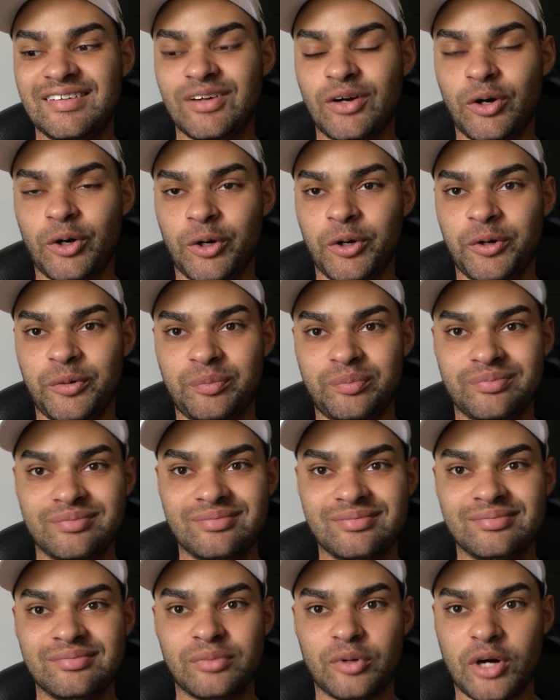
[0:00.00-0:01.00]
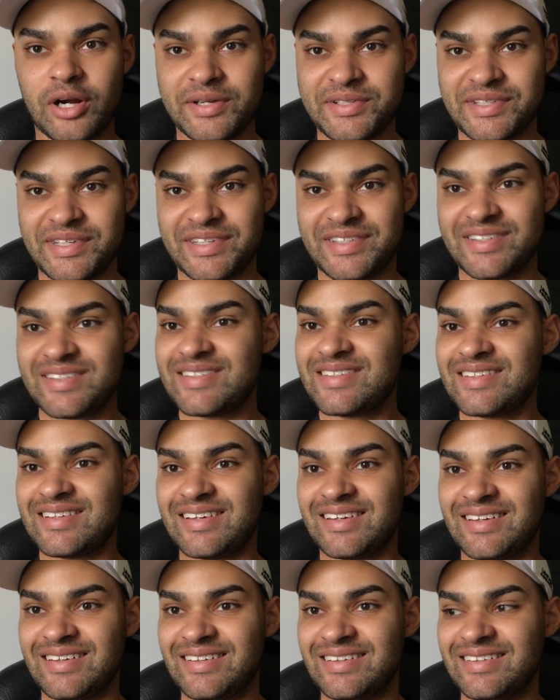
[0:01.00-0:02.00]
hard process,
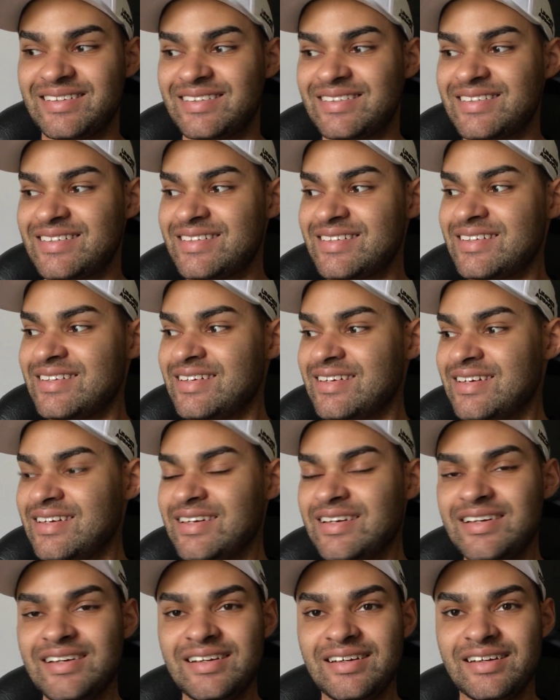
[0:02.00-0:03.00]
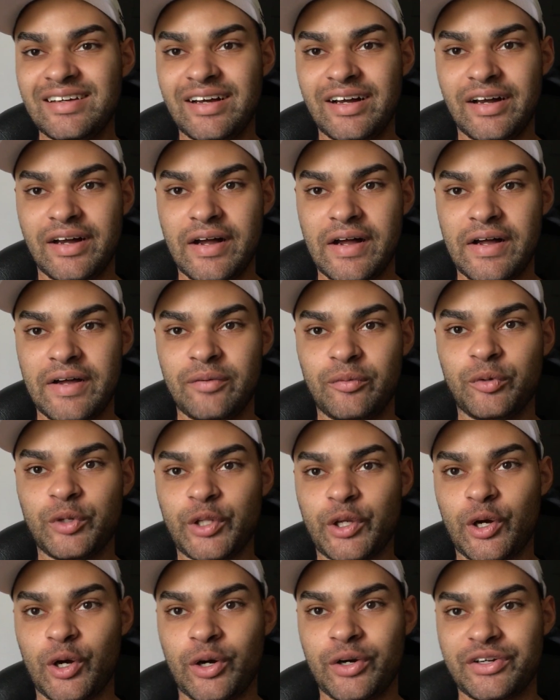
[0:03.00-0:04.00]
and it's
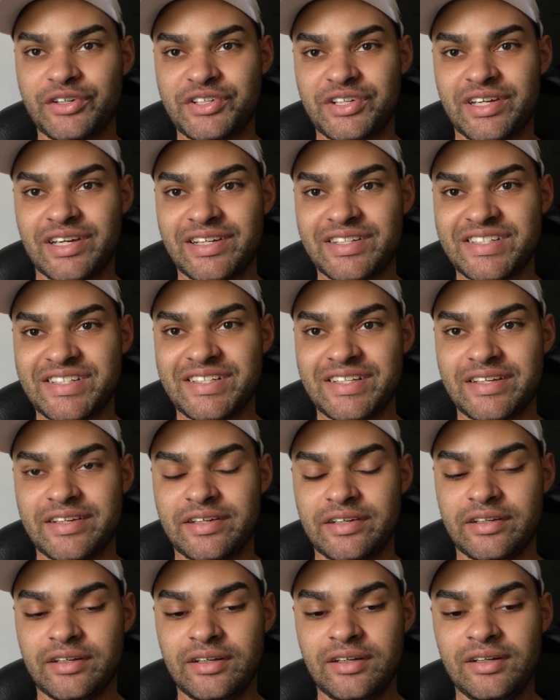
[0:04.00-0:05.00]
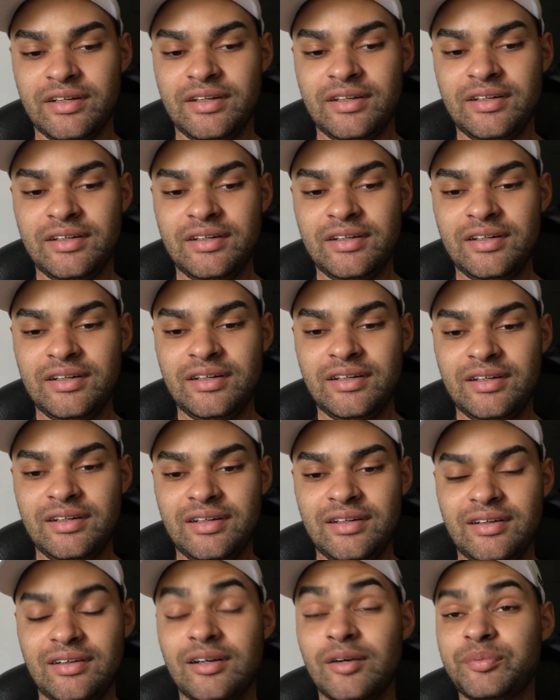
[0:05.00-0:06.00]
really hard to kind of stay
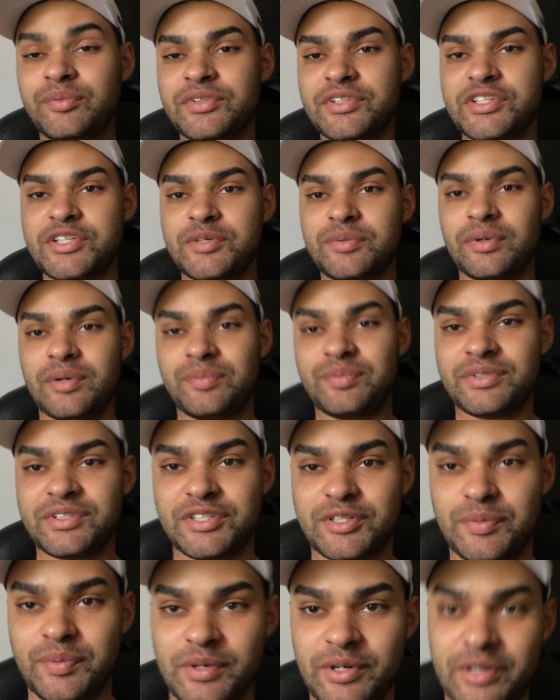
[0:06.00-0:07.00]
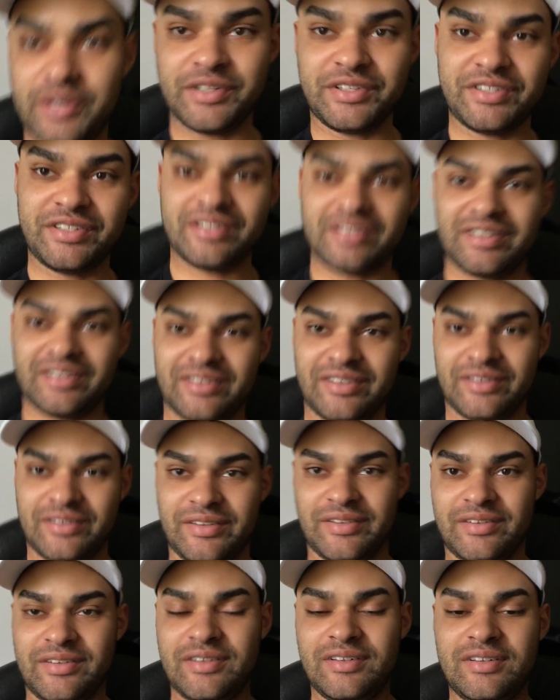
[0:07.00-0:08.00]
up to spirits
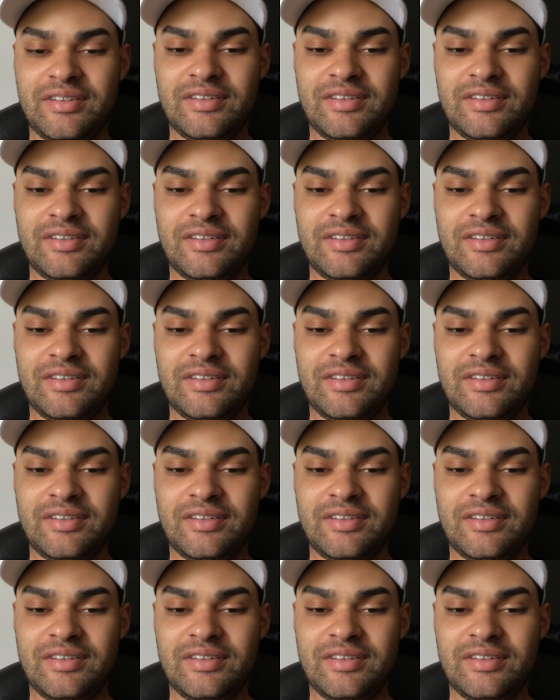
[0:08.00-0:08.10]
on